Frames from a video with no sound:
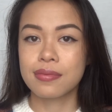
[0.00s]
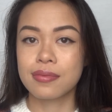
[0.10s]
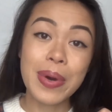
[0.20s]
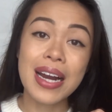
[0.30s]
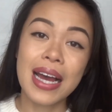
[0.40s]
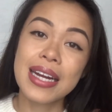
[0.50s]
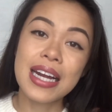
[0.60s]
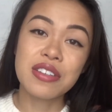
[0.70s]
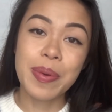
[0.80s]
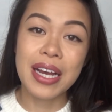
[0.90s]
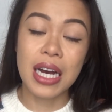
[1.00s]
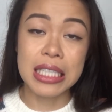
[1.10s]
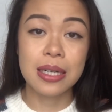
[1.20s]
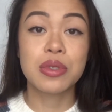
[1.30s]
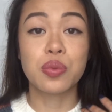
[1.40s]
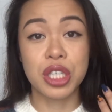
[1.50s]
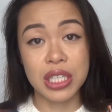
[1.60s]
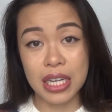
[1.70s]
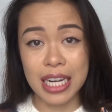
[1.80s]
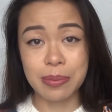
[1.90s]
But I didn't have to pay customs, which
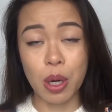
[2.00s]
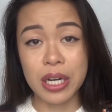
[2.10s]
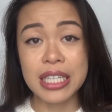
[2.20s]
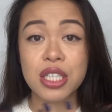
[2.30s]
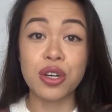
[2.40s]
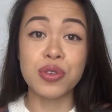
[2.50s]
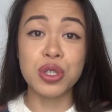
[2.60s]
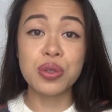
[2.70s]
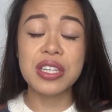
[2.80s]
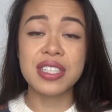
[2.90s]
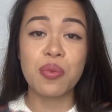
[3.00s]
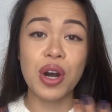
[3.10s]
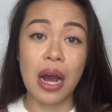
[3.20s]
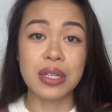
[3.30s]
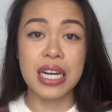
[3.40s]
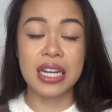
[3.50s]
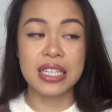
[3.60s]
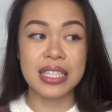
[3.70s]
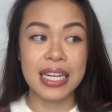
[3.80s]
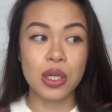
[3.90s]
is a nice bonus. So if you do live somewhere outside of the
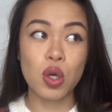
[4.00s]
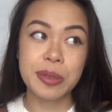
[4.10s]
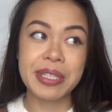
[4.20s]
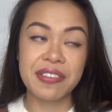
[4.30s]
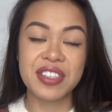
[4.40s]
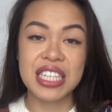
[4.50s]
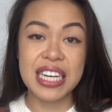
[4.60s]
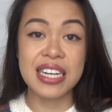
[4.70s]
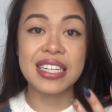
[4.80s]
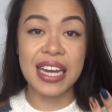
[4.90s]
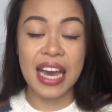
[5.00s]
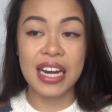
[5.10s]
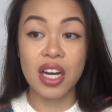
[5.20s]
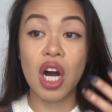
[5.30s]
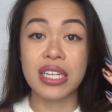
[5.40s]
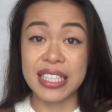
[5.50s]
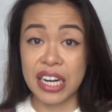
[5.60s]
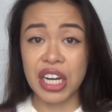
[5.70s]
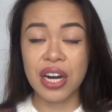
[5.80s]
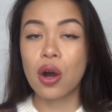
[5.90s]
States, or specifically in Canada,
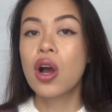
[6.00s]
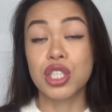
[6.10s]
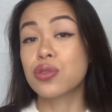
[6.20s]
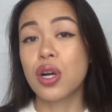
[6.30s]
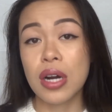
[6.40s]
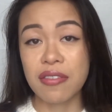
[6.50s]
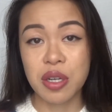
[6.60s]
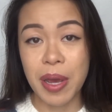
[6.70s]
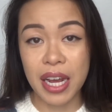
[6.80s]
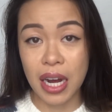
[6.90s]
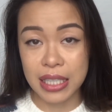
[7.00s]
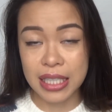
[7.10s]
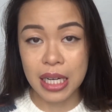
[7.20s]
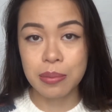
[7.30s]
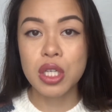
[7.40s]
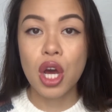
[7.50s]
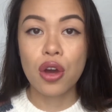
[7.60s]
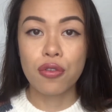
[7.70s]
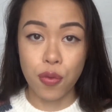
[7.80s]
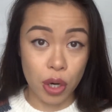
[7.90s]
Ontario, you don't have to pay customs
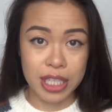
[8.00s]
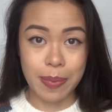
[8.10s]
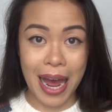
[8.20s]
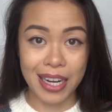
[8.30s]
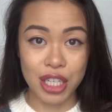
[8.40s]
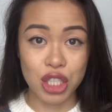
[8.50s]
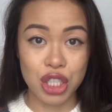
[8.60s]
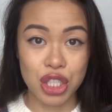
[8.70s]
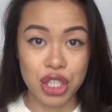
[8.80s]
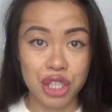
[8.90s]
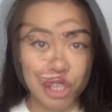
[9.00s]
for this package.